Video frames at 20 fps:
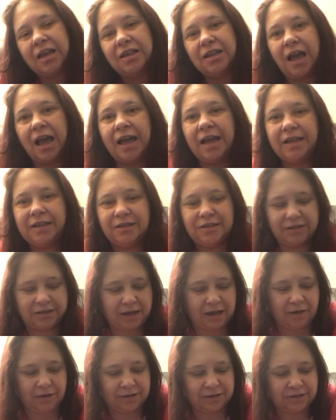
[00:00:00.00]
And yeah,
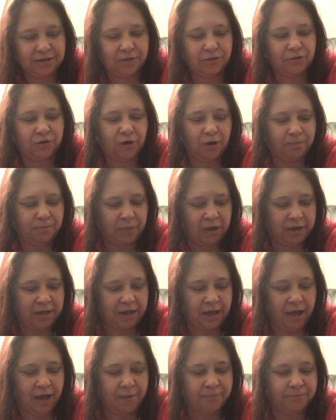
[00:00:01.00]
I still got my
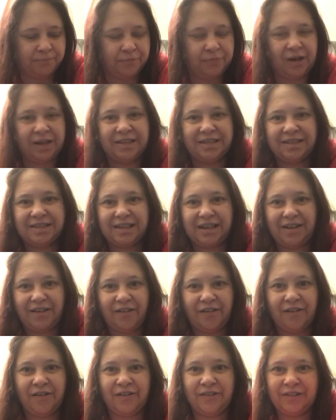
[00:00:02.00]
bracelet
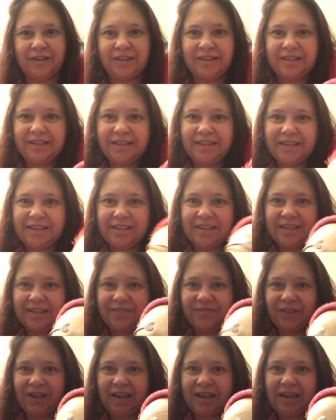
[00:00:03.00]
on,
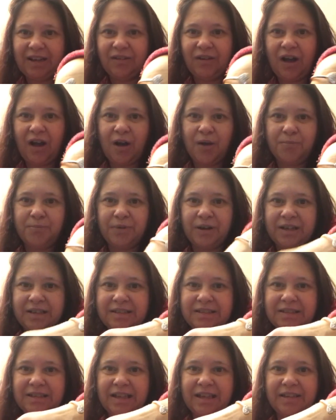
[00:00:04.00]
my little heart
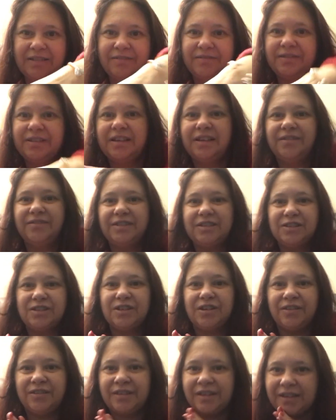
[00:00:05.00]
bracelet, which,
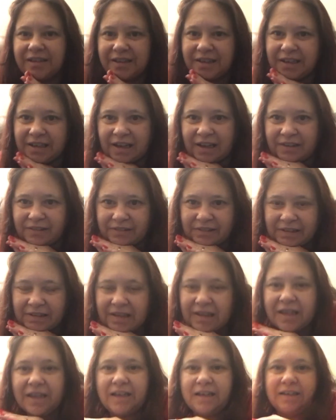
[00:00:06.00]
you know,
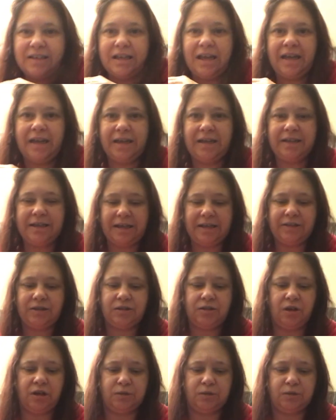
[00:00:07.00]
it's nice